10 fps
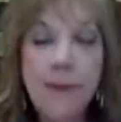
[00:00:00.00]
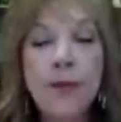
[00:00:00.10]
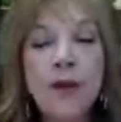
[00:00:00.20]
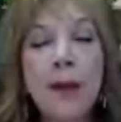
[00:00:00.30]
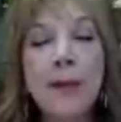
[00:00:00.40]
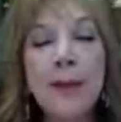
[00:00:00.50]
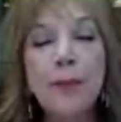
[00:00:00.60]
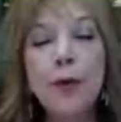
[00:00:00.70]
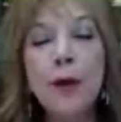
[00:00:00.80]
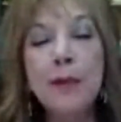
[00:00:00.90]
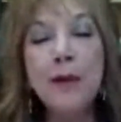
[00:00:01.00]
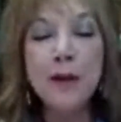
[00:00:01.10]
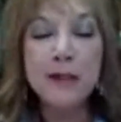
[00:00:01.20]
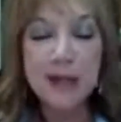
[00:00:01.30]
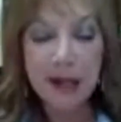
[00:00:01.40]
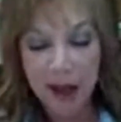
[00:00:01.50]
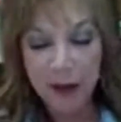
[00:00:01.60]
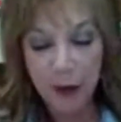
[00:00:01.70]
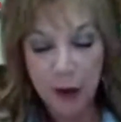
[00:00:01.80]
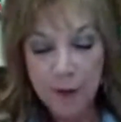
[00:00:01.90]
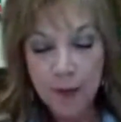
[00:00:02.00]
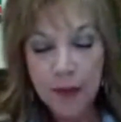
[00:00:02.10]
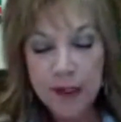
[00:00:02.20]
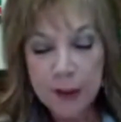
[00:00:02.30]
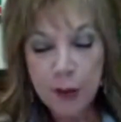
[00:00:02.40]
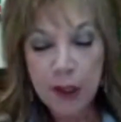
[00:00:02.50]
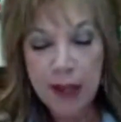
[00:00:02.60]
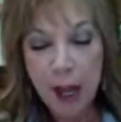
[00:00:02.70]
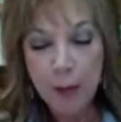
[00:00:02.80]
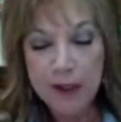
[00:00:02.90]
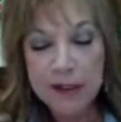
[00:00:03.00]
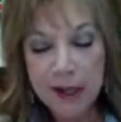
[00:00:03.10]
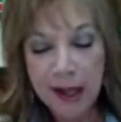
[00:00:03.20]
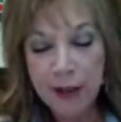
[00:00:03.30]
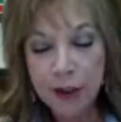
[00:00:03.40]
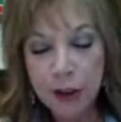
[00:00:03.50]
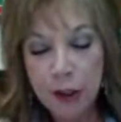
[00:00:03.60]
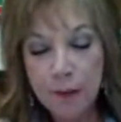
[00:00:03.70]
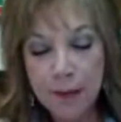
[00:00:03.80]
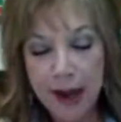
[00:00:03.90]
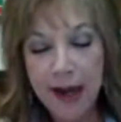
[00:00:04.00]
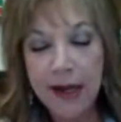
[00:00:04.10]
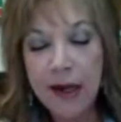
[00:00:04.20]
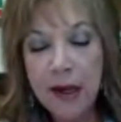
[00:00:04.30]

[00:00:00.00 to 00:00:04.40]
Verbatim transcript: by putting my fingers together, this will allow me to enter my